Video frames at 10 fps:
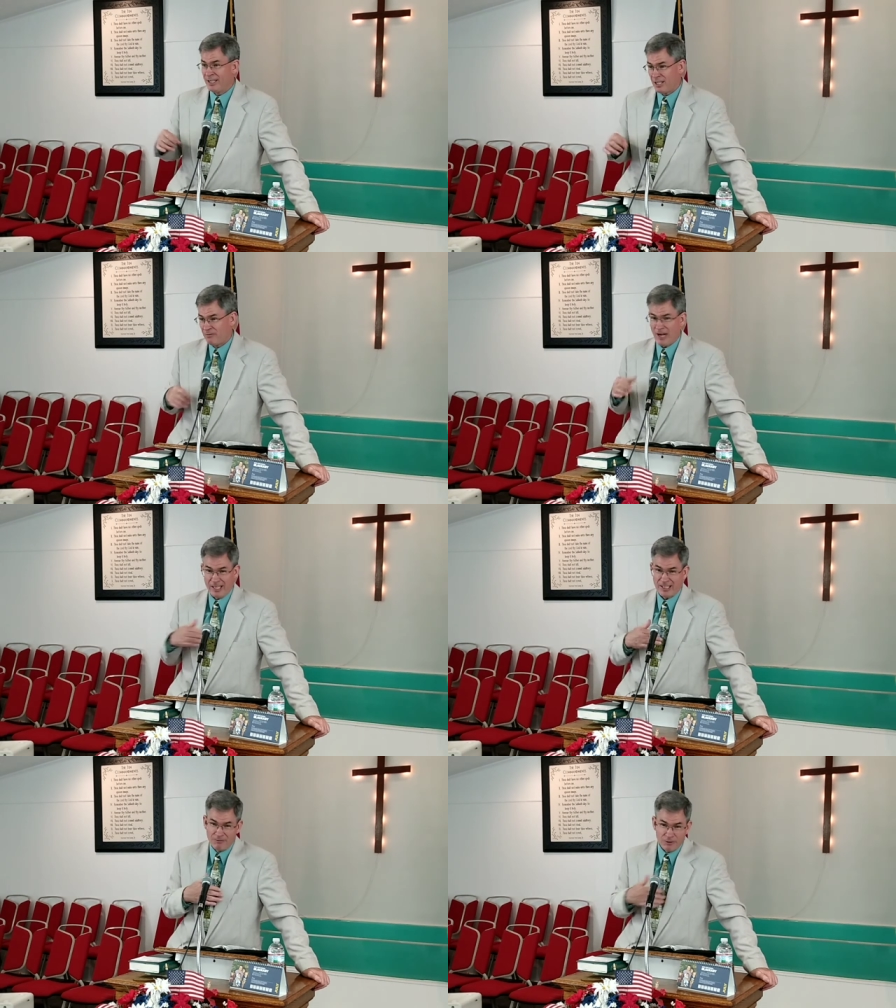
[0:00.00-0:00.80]
In
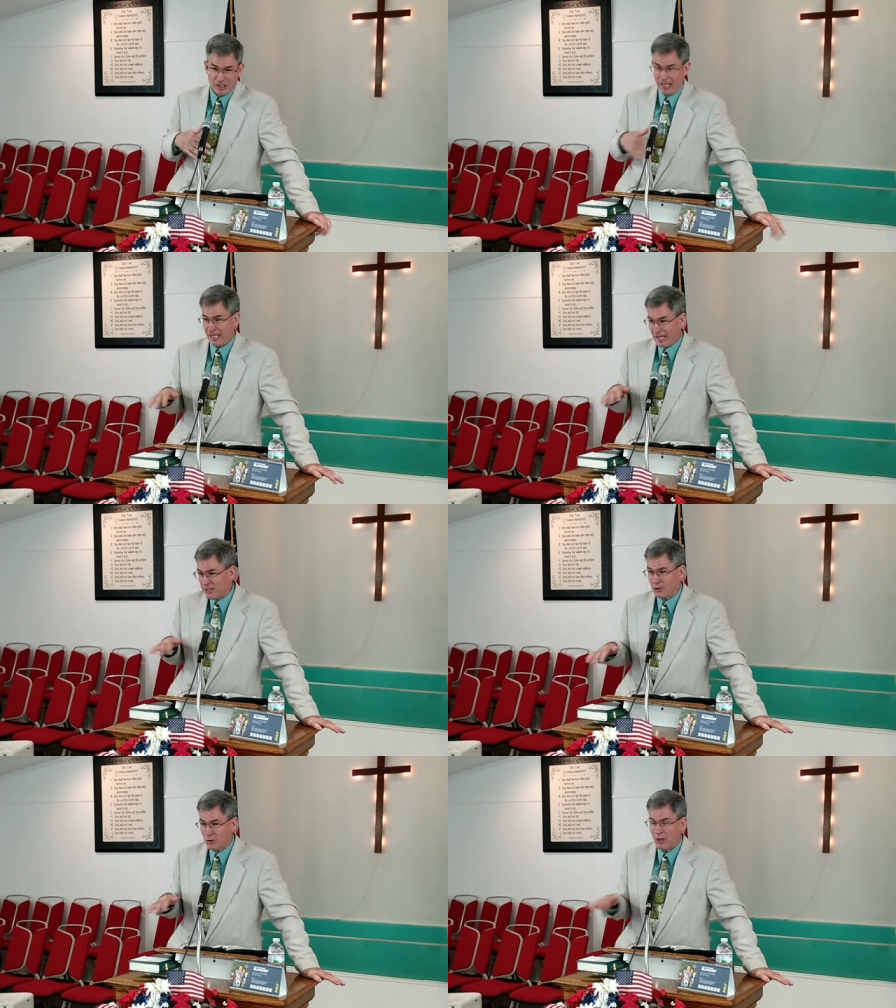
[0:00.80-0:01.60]
fact, I feel like I
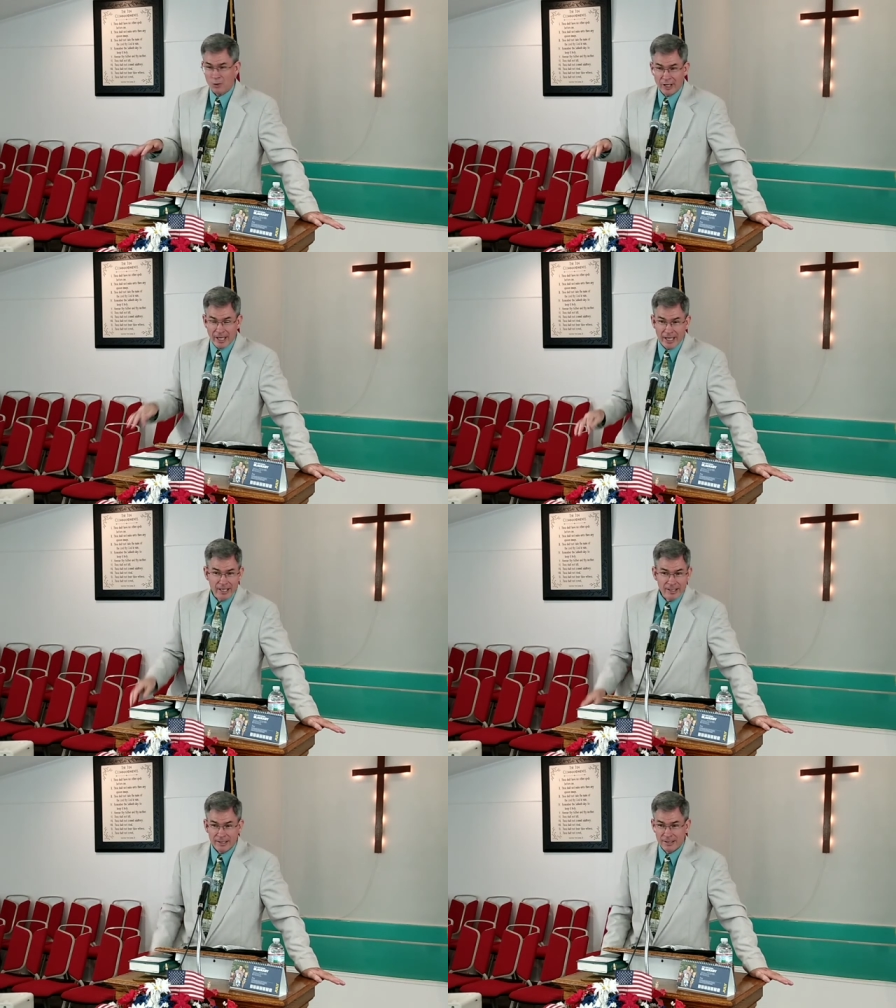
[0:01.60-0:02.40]
do
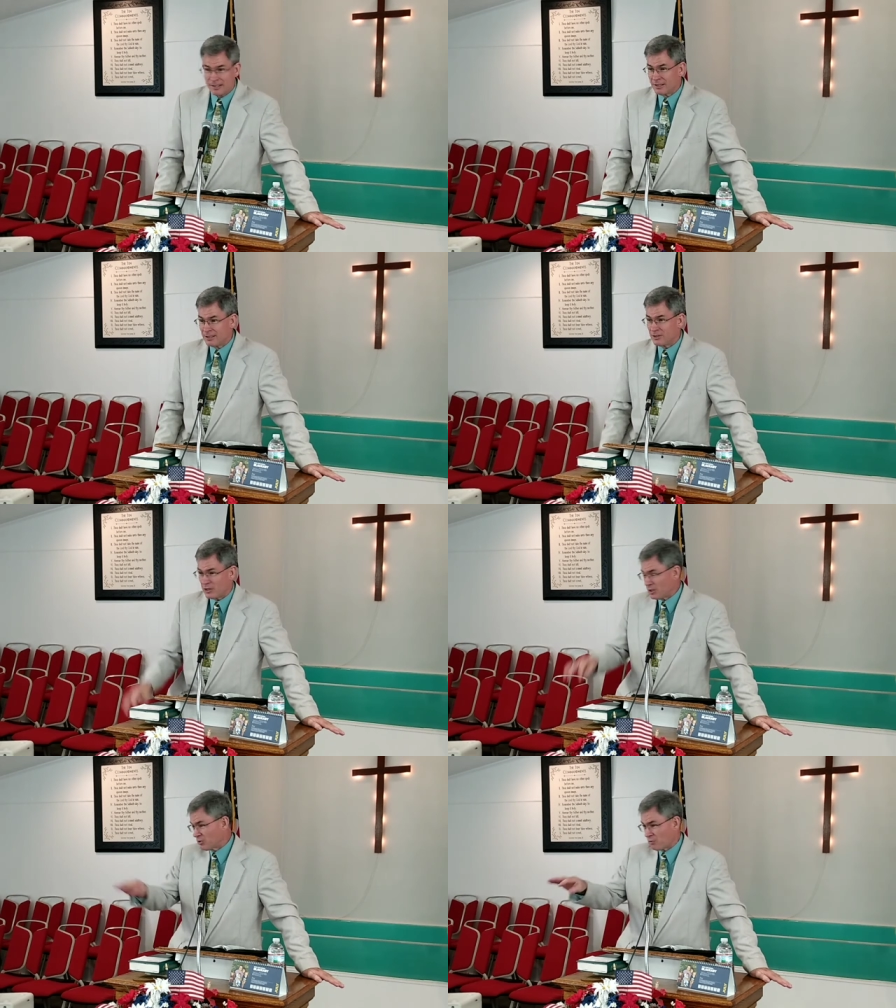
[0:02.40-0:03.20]
okay,
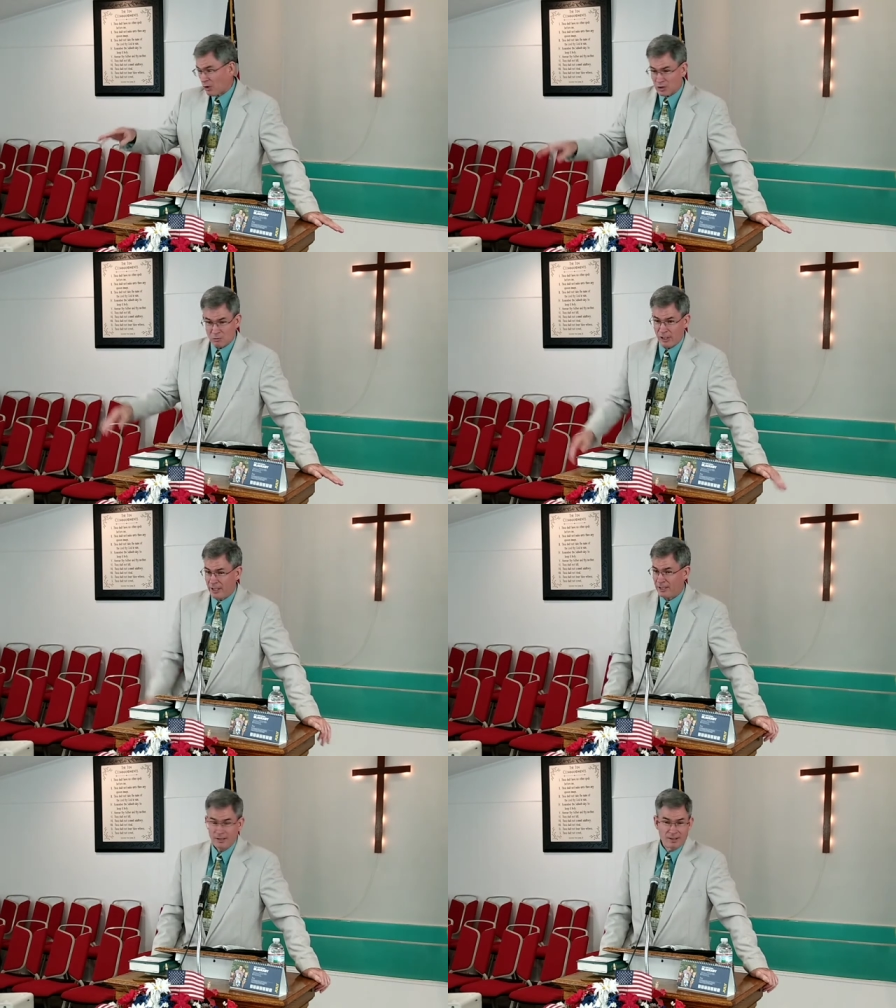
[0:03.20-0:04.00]
you know, as far as
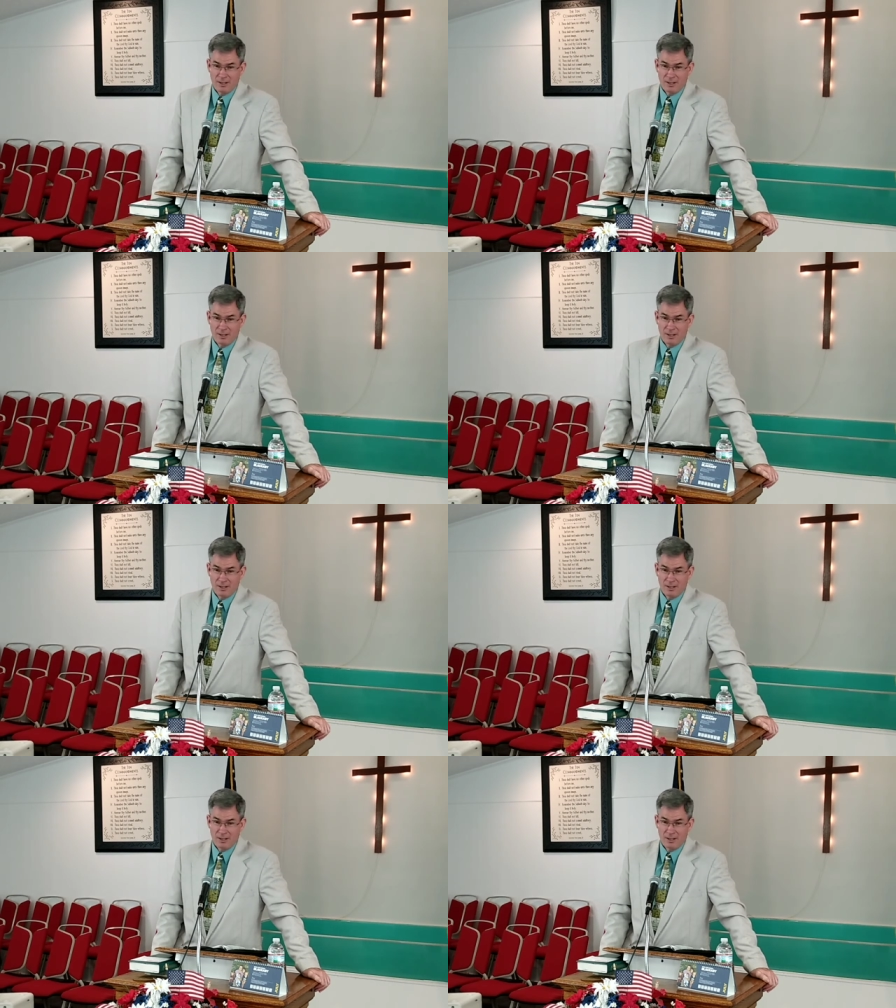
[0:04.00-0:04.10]
playing.